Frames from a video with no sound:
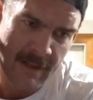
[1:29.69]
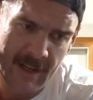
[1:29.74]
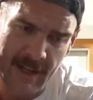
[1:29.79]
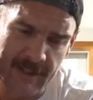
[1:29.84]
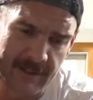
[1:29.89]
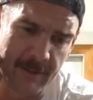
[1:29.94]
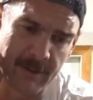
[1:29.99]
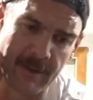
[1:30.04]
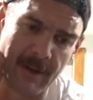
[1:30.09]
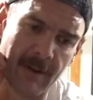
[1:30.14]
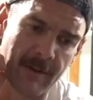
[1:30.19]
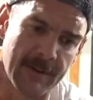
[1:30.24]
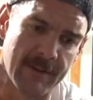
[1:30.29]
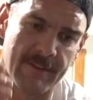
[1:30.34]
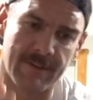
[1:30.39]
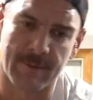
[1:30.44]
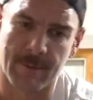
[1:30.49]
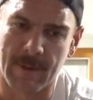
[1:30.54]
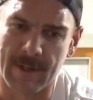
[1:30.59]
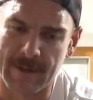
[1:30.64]
I do it all in
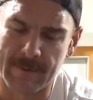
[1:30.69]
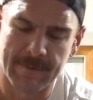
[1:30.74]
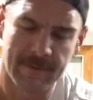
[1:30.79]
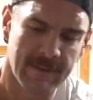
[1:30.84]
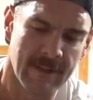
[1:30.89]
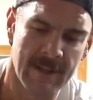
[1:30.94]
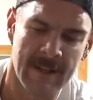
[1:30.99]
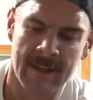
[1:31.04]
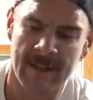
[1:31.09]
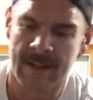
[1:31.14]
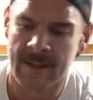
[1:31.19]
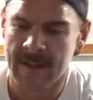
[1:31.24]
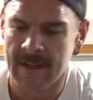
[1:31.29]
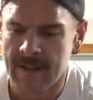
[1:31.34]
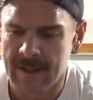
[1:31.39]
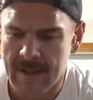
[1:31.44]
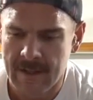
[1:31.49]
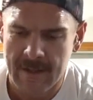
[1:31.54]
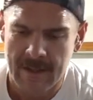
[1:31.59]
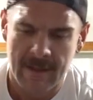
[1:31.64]
Swift.
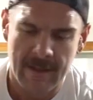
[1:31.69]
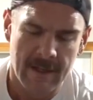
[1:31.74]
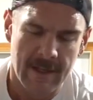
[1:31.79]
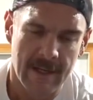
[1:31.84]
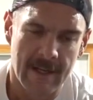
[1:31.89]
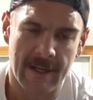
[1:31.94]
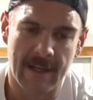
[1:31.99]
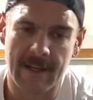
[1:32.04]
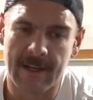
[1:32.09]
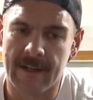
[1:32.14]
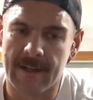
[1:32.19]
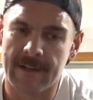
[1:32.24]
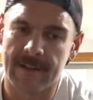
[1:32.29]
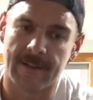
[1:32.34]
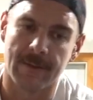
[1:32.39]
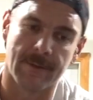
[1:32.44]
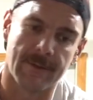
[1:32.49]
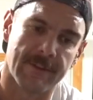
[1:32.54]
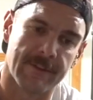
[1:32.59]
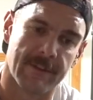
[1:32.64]

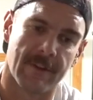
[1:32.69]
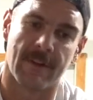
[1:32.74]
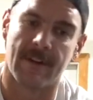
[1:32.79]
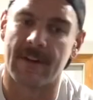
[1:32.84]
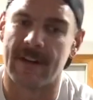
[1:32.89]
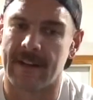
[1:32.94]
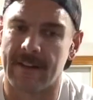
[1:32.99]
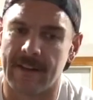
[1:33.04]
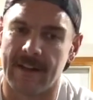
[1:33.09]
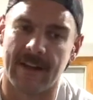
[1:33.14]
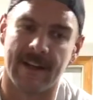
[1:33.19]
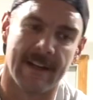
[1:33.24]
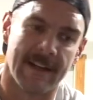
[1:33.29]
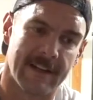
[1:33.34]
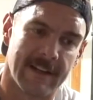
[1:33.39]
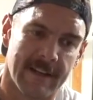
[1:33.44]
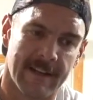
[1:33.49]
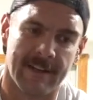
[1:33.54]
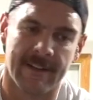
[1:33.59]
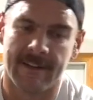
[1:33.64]
You'll start at
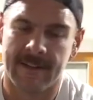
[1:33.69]
like